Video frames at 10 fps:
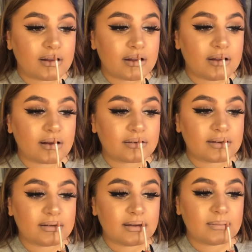You have to
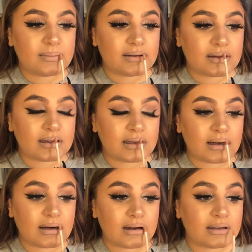dip in a
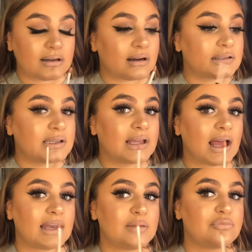lot and you hardly get
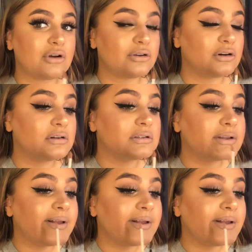any product.